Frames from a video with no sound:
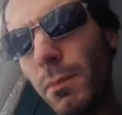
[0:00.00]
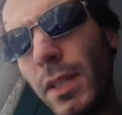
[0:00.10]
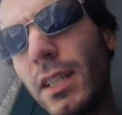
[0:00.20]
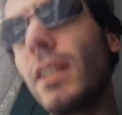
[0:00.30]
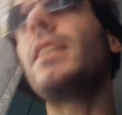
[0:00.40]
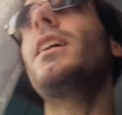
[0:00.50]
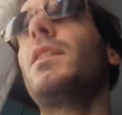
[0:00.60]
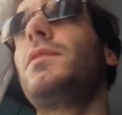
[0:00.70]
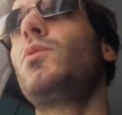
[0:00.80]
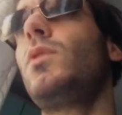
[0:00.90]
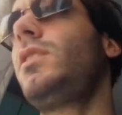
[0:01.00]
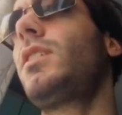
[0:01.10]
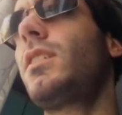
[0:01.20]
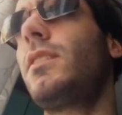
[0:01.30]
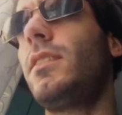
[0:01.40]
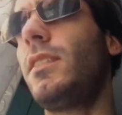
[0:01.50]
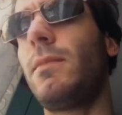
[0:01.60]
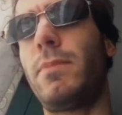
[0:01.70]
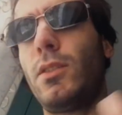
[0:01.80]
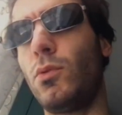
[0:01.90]
Being ready after, I think at the
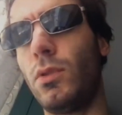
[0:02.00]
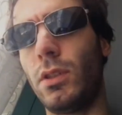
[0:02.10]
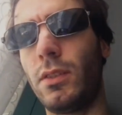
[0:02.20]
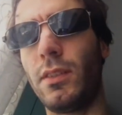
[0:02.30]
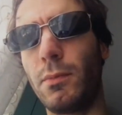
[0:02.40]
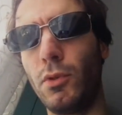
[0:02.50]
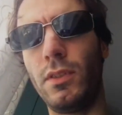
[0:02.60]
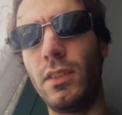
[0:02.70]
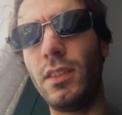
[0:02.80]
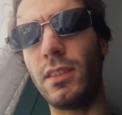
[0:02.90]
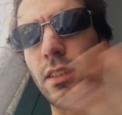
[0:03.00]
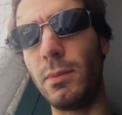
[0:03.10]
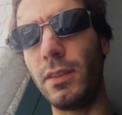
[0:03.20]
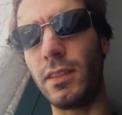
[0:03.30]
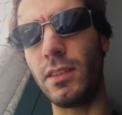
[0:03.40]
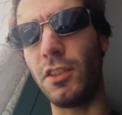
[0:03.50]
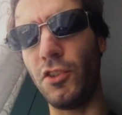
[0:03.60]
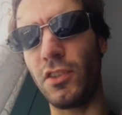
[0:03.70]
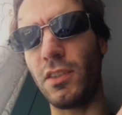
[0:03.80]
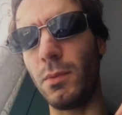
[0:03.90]
temperature at this point, it is, repeat it
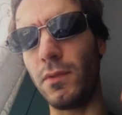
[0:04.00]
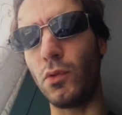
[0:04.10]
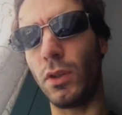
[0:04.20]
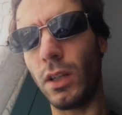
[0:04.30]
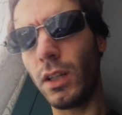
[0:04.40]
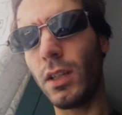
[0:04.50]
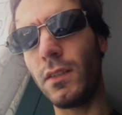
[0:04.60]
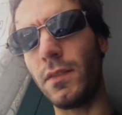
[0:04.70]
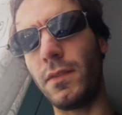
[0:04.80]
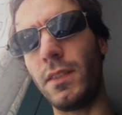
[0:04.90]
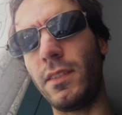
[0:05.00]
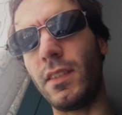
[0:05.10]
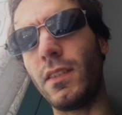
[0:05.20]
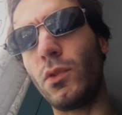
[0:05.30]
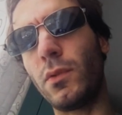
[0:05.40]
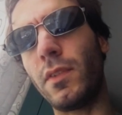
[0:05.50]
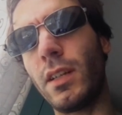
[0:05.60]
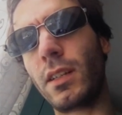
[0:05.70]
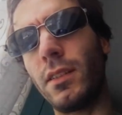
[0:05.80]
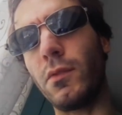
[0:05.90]
just before, 57 to
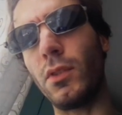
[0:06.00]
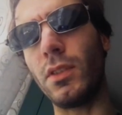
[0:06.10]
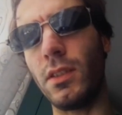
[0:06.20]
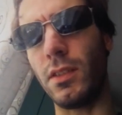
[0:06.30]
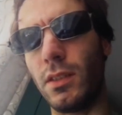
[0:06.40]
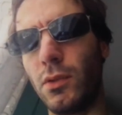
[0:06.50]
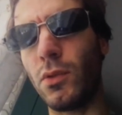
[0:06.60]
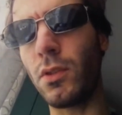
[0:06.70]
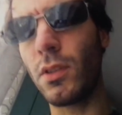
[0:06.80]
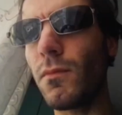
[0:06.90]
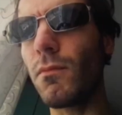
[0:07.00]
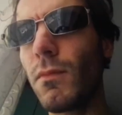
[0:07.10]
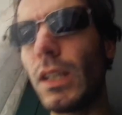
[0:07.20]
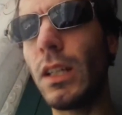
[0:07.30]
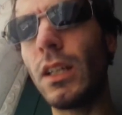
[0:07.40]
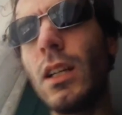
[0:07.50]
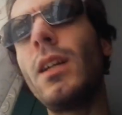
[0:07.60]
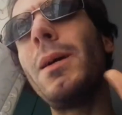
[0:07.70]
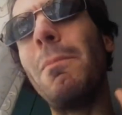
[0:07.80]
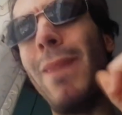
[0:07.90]
Fahrenheit 14 Celsius.
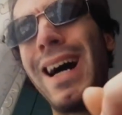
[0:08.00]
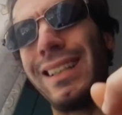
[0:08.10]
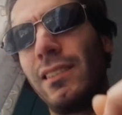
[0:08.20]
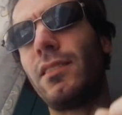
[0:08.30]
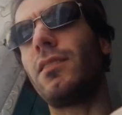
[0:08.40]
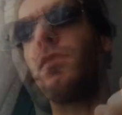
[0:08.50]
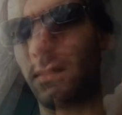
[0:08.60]
But